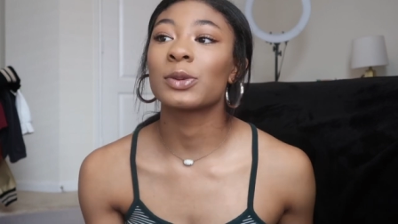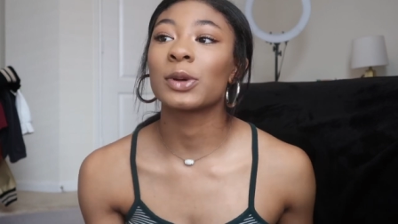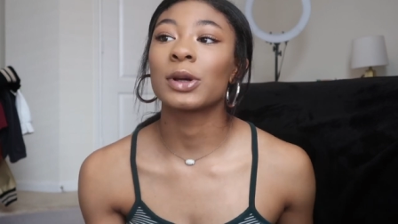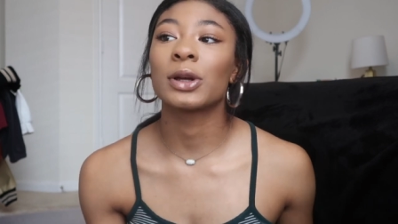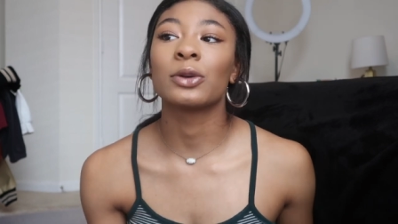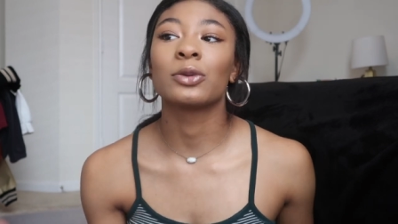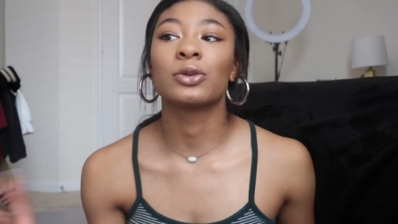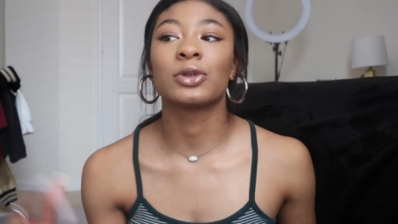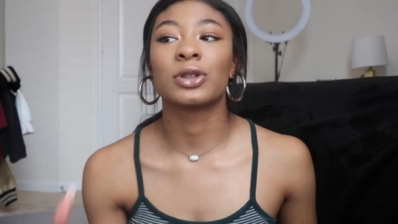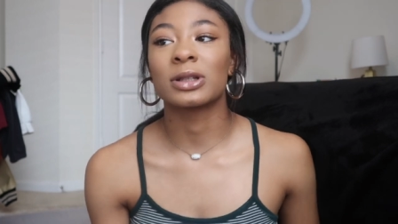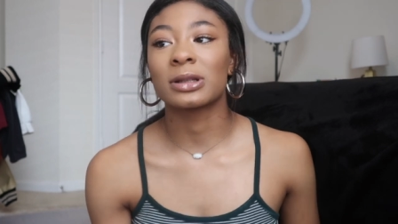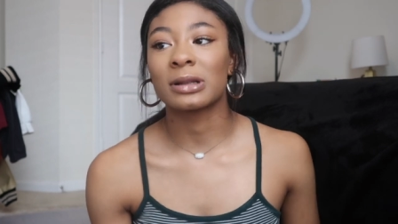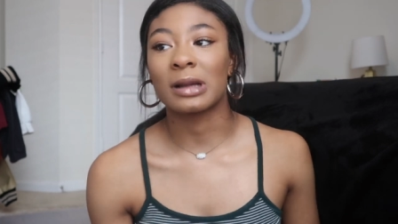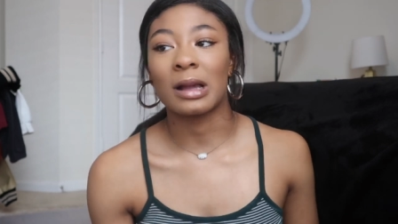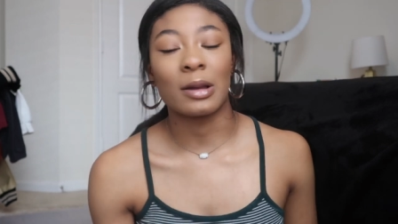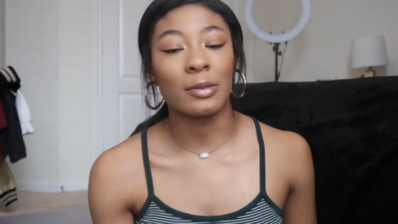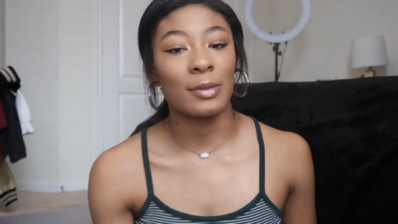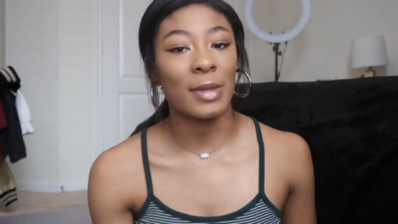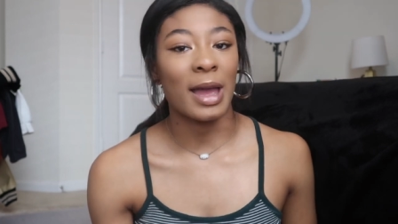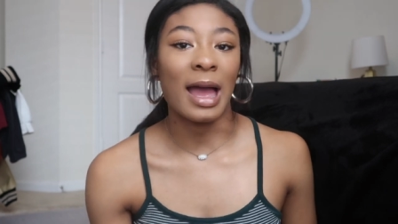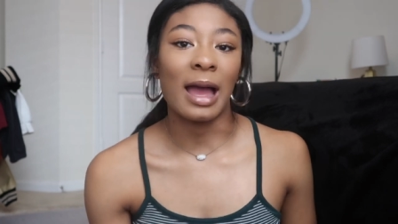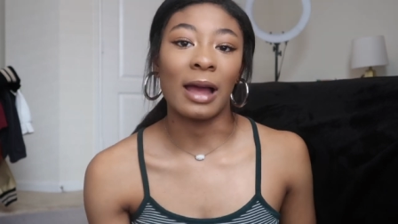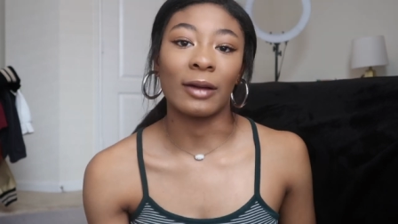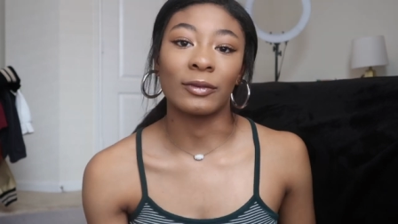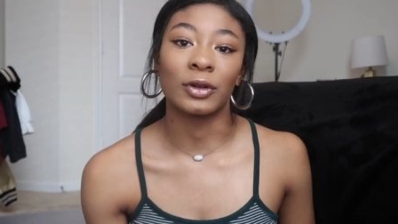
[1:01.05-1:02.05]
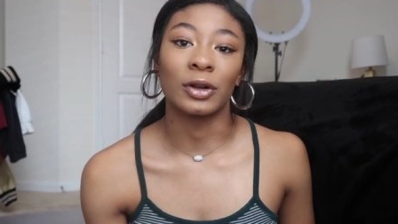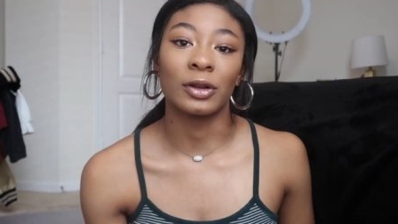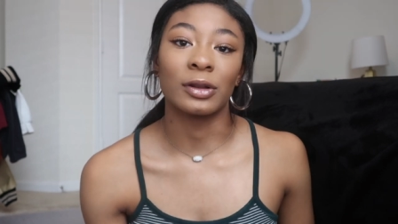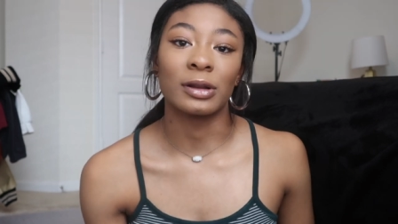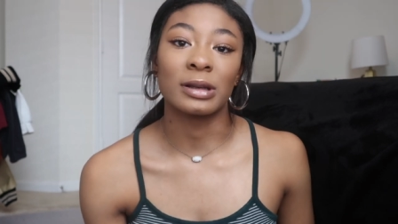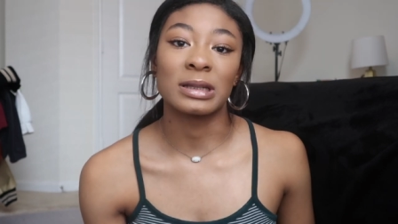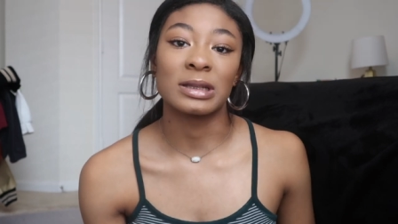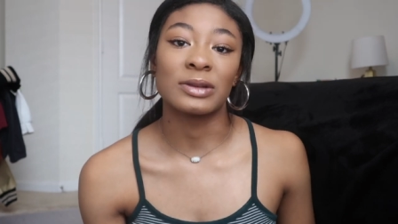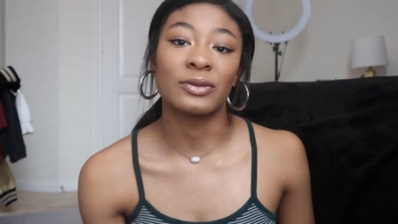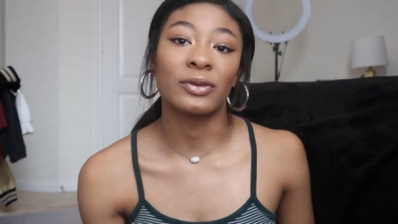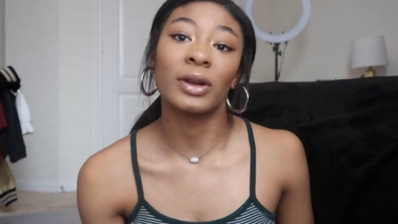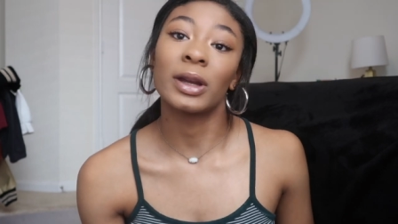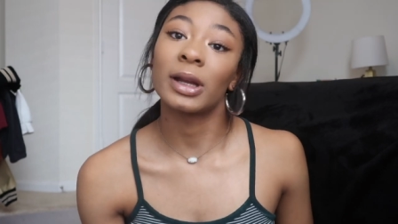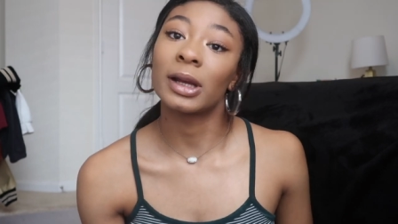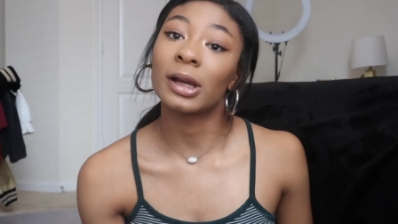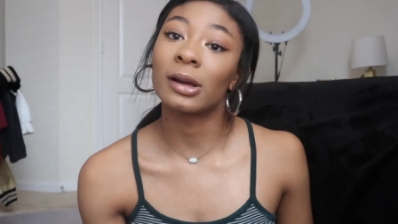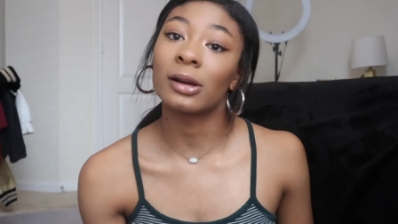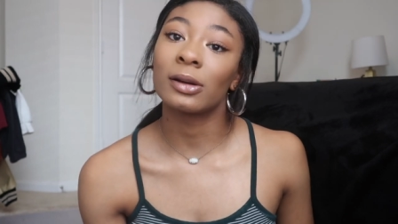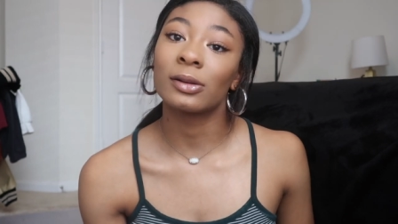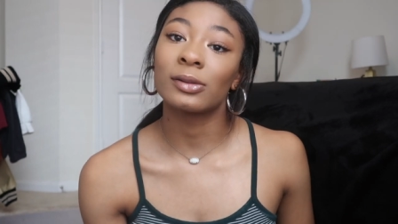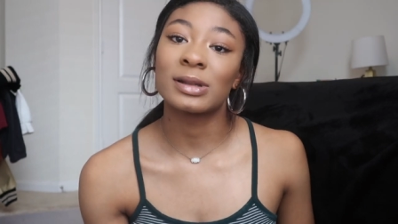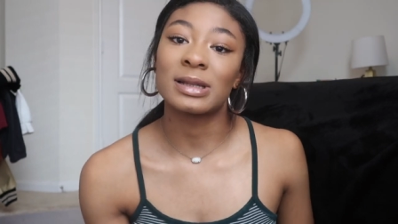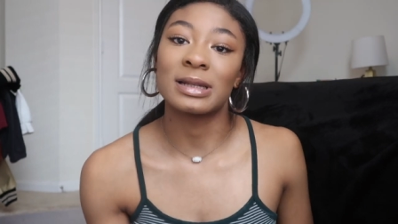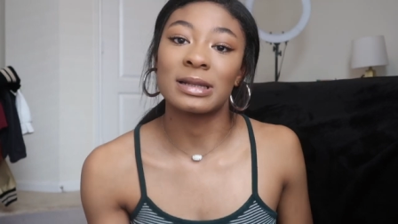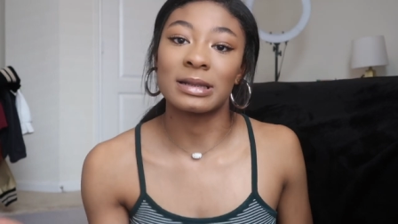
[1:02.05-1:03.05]
but it will just come after this
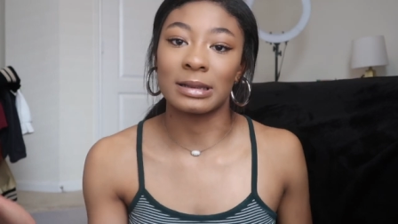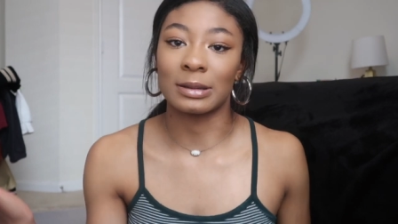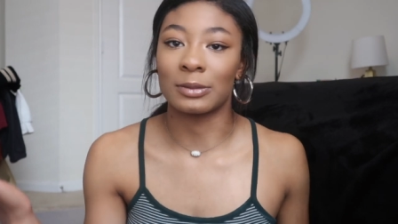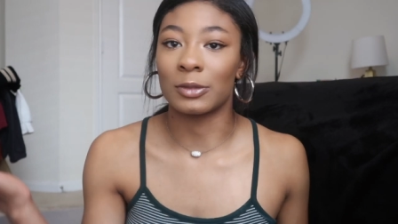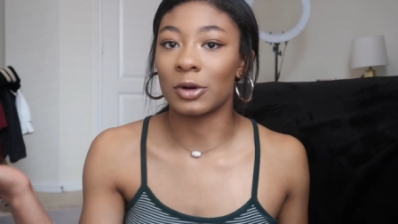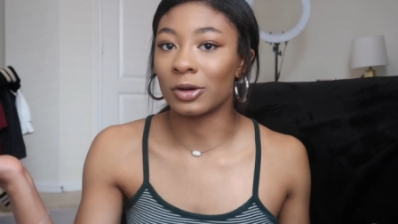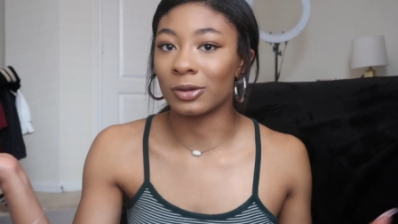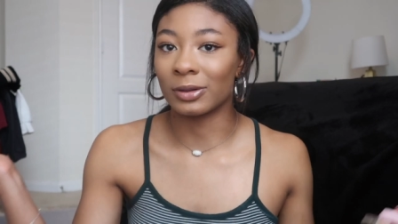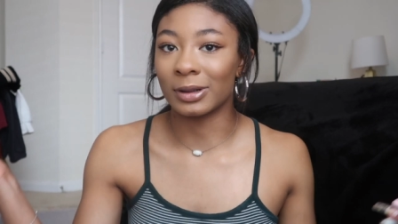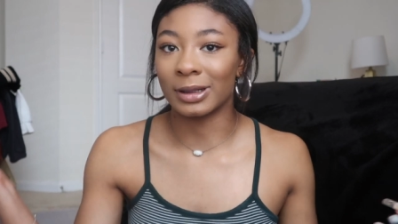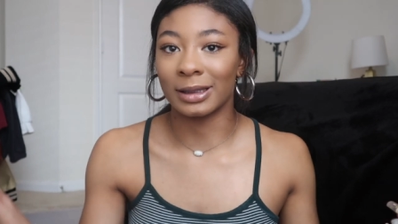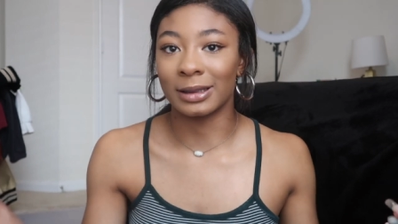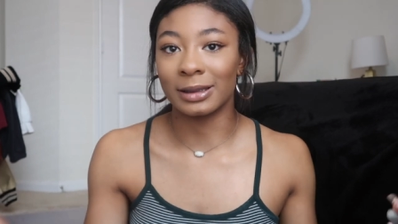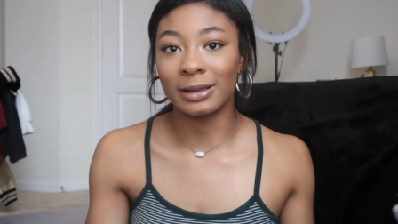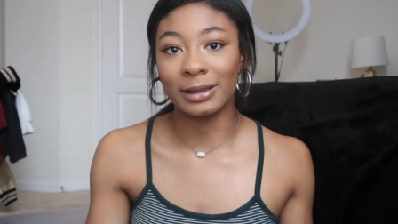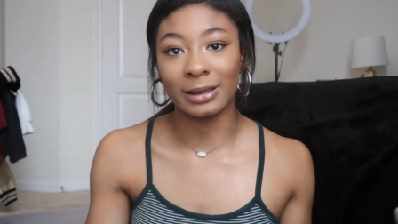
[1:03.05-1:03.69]
video since I'm already